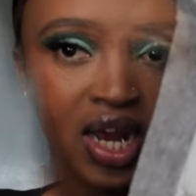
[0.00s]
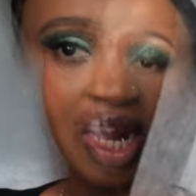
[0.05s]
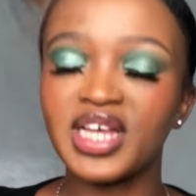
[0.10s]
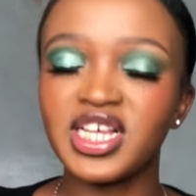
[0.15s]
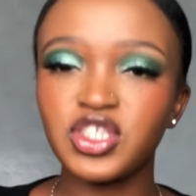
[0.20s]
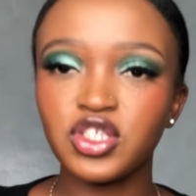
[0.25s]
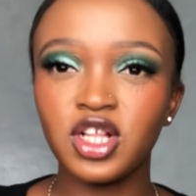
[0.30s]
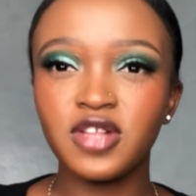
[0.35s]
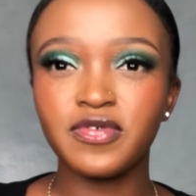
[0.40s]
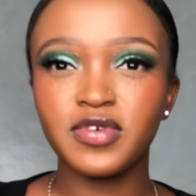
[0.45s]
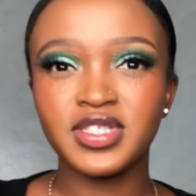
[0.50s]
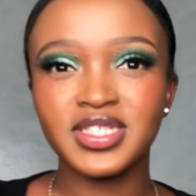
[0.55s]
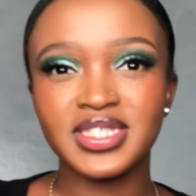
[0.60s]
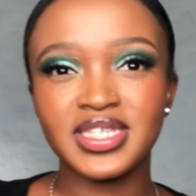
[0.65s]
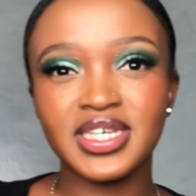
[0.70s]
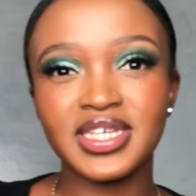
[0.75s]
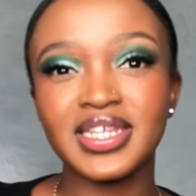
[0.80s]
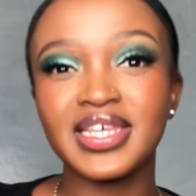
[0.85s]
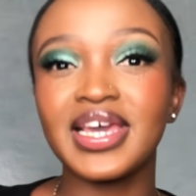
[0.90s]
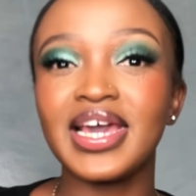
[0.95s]
that's all for
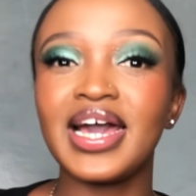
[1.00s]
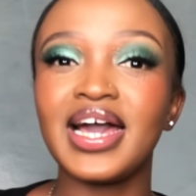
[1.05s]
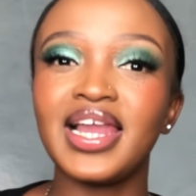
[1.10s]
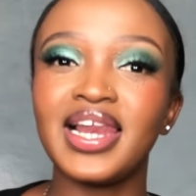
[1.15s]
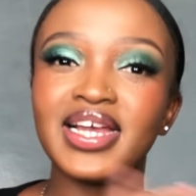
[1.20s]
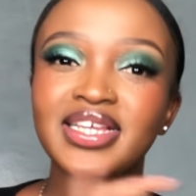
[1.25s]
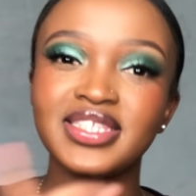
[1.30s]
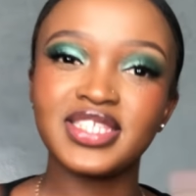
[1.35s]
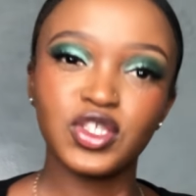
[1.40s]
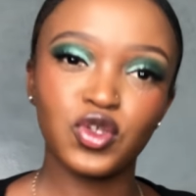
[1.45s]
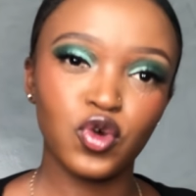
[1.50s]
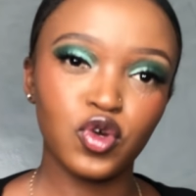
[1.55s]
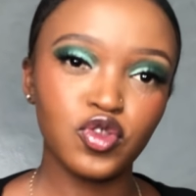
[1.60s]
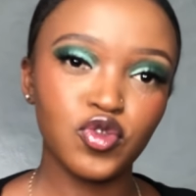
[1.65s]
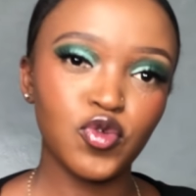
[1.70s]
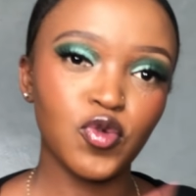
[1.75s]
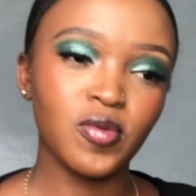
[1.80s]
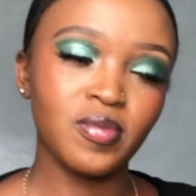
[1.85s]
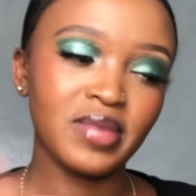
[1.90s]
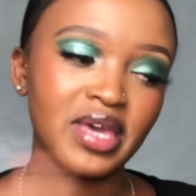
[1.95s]
skincare. Let's go
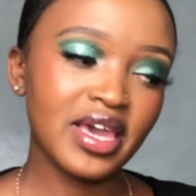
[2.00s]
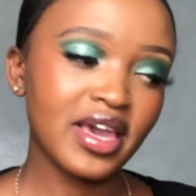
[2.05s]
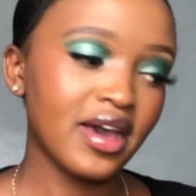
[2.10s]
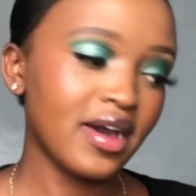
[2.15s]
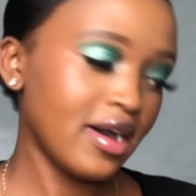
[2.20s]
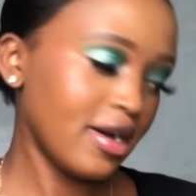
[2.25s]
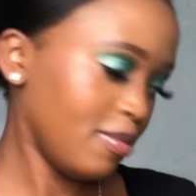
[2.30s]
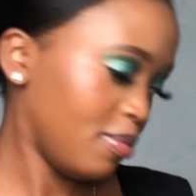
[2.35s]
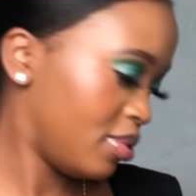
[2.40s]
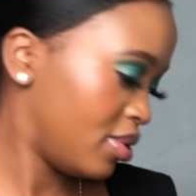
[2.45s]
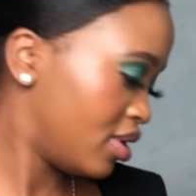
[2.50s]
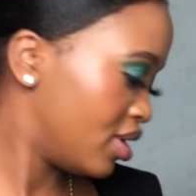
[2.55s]
to makeup.